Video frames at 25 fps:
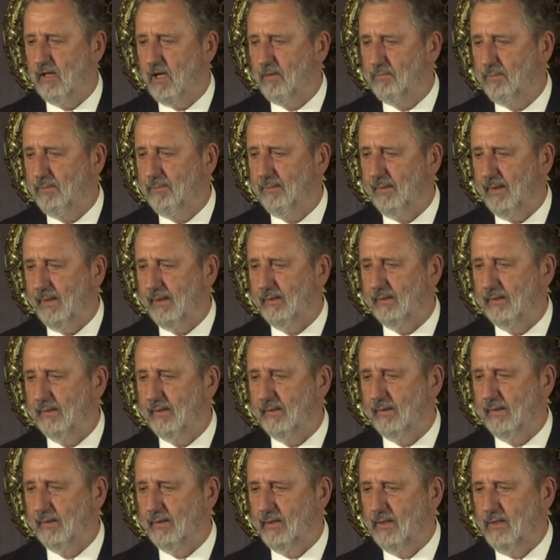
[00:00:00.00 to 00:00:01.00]
up,
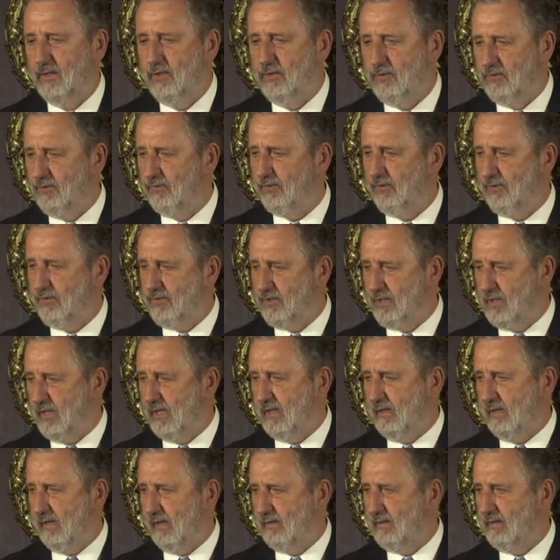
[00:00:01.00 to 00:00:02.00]
and you could
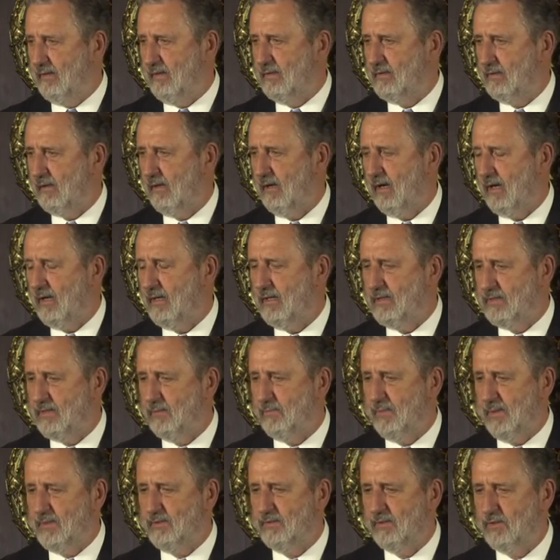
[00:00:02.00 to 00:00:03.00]
see that this guy is a
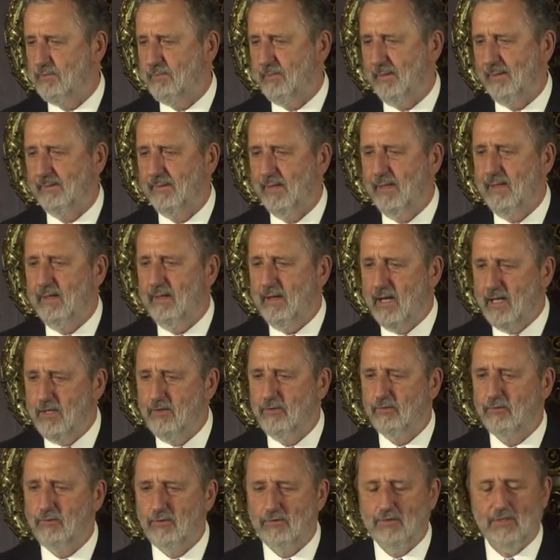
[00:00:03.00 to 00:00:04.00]
businessman, and
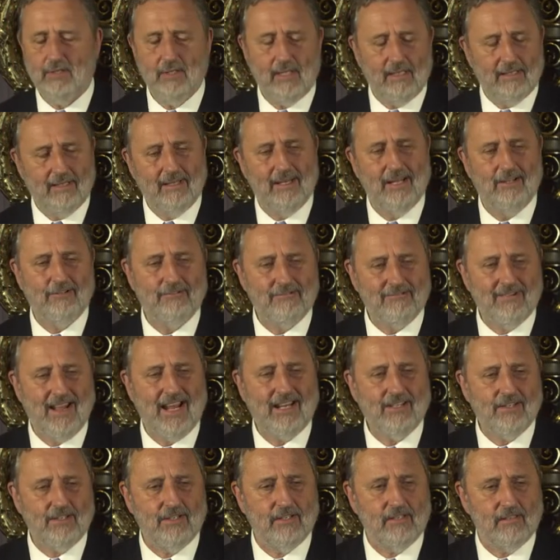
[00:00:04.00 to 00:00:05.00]
you could see the
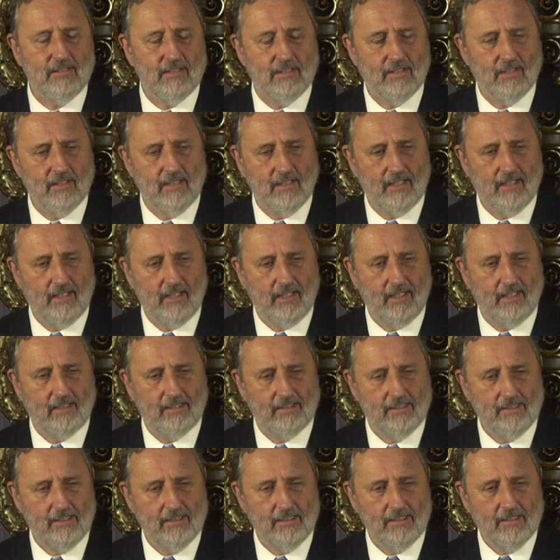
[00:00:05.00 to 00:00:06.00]
interaction
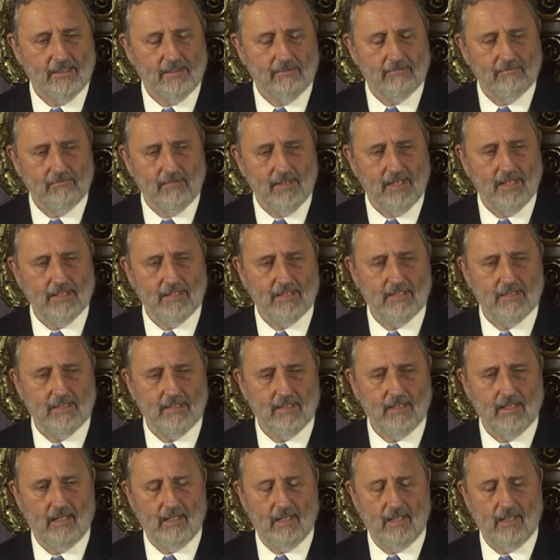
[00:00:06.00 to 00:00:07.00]

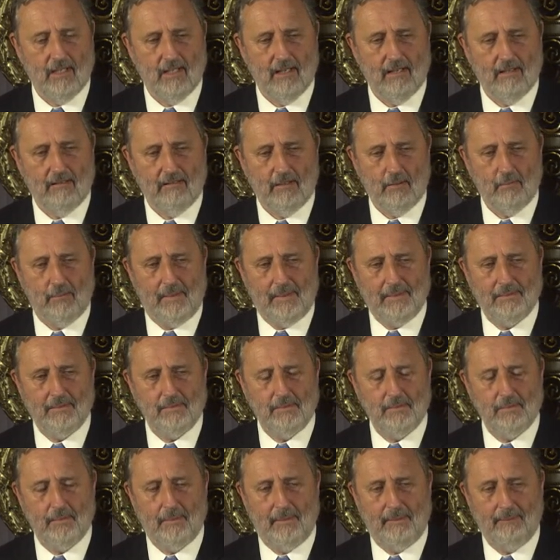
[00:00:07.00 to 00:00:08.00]
with the
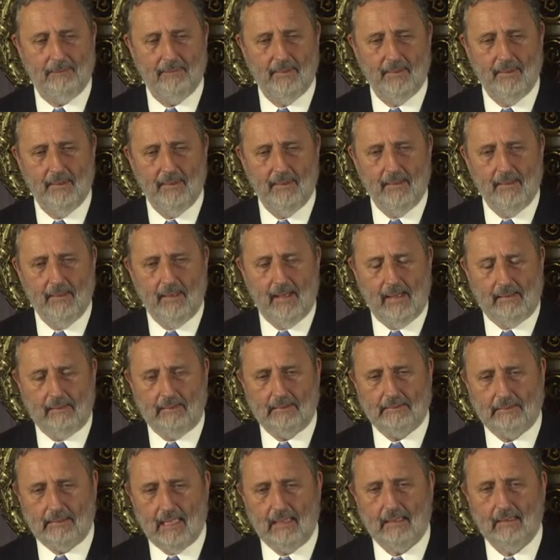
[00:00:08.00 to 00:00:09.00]
businessman. And
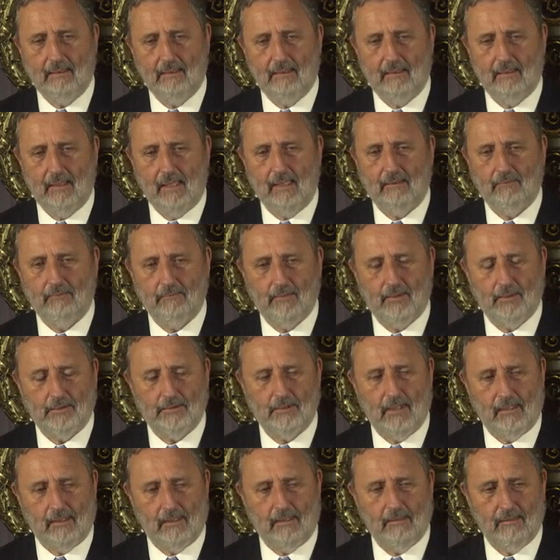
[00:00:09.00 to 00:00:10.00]
the second thing
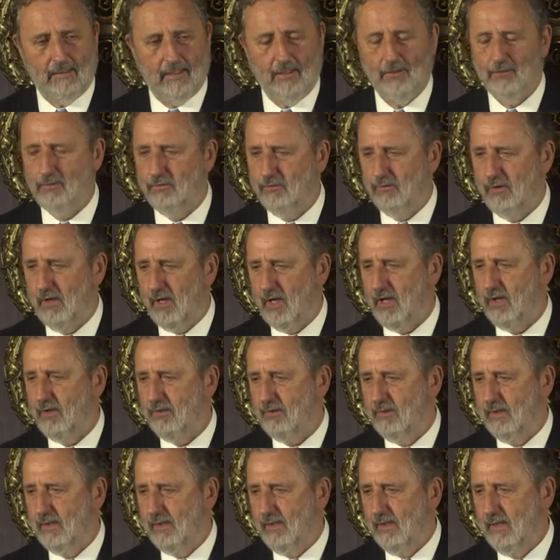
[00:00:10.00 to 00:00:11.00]
was, I can tell you
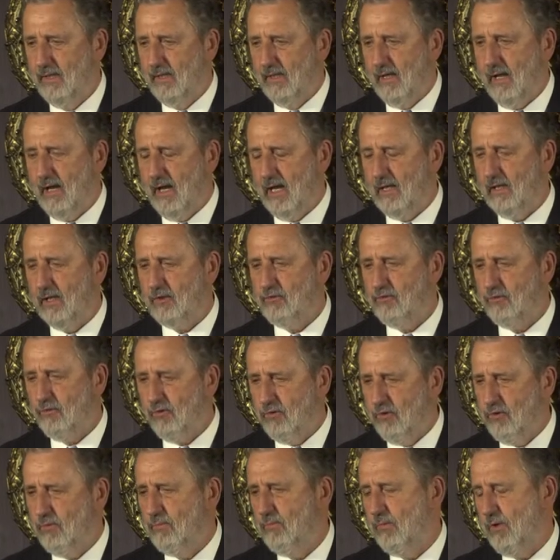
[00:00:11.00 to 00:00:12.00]
now, Alex
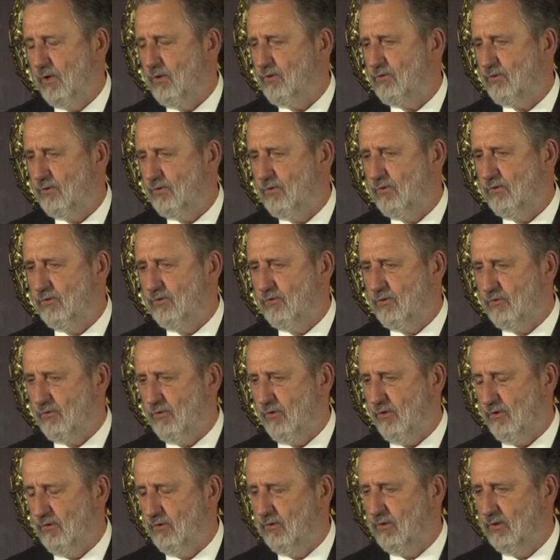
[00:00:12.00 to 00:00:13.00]
almost
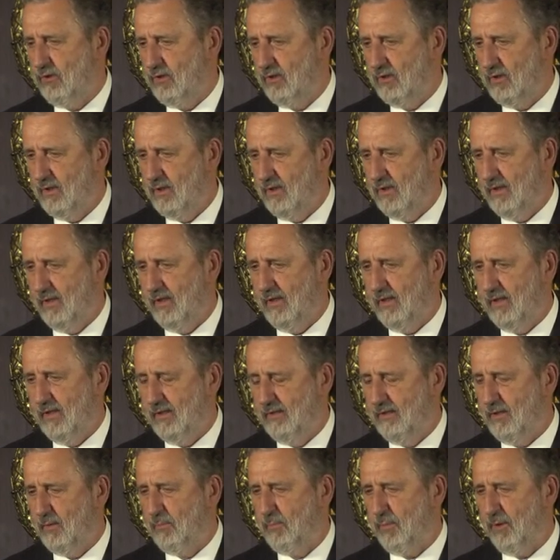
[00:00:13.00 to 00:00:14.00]
sold
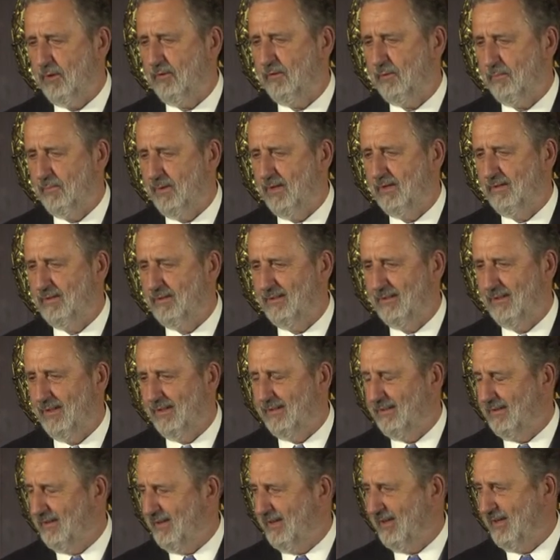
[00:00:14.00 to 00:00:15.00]
the pyramid
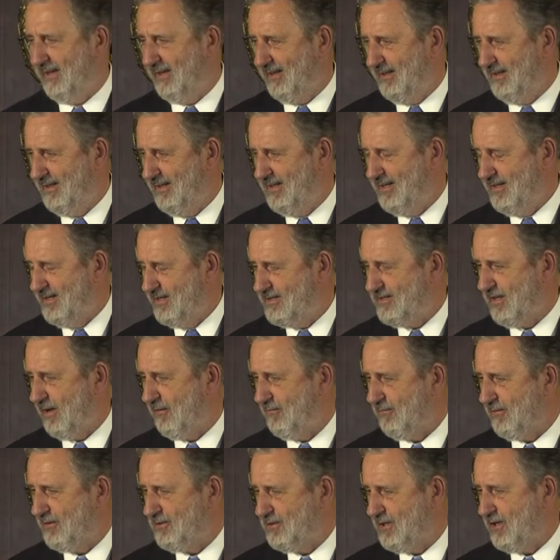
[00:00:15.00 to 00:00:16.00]
in
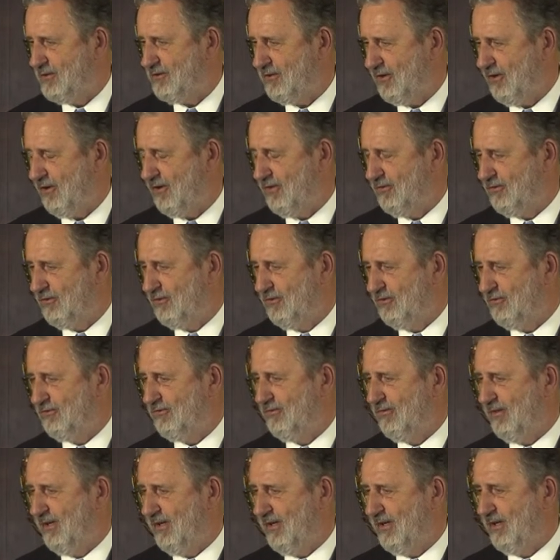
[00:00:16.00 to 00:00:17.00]
San Francisco
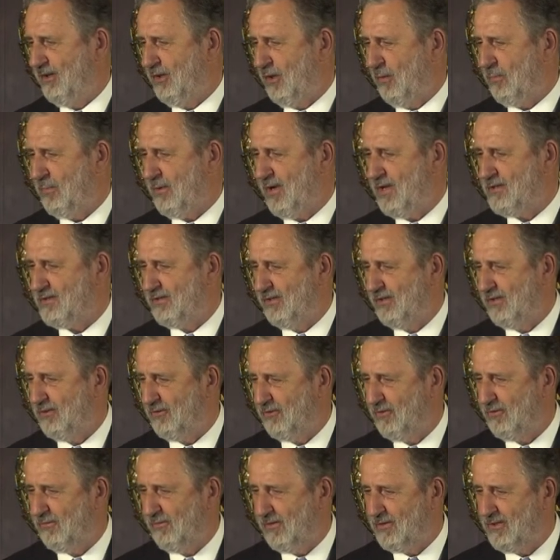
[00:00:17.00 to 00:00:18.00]
to the President,
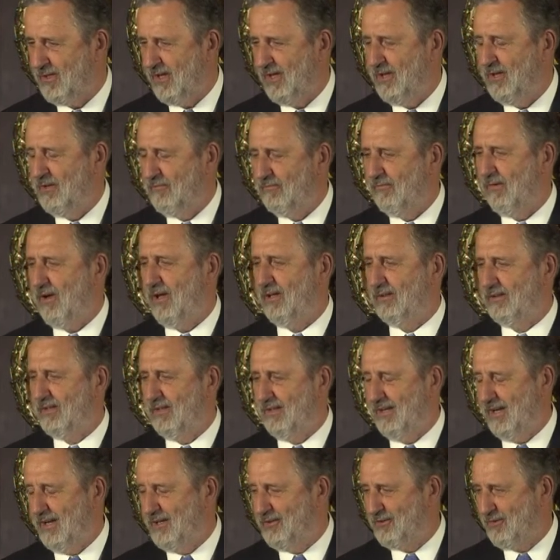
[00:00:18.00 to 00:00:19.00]
who was
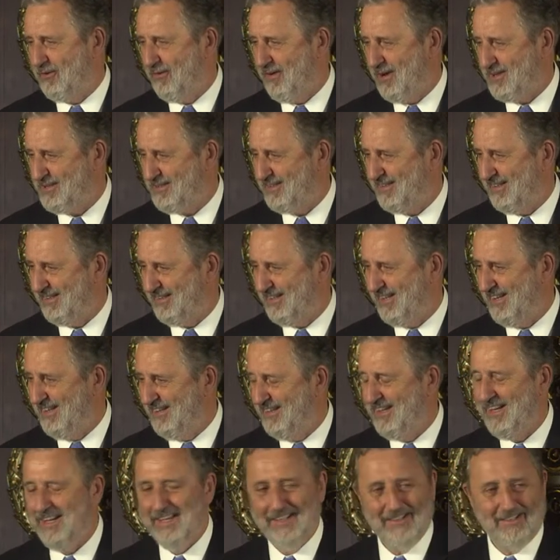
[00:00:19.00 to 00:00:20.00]
wildly interested
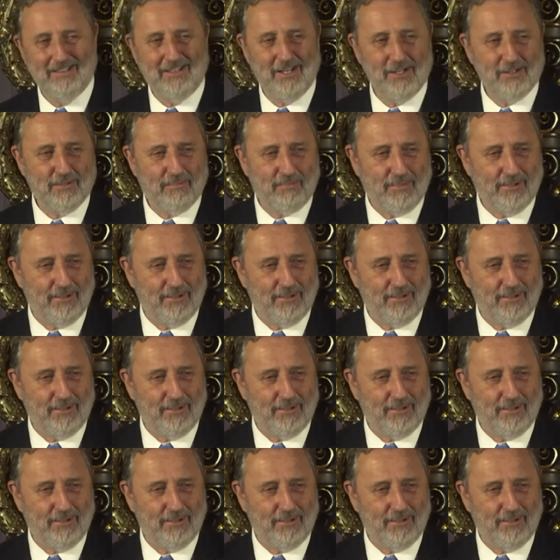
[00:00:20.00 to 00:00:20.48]
in this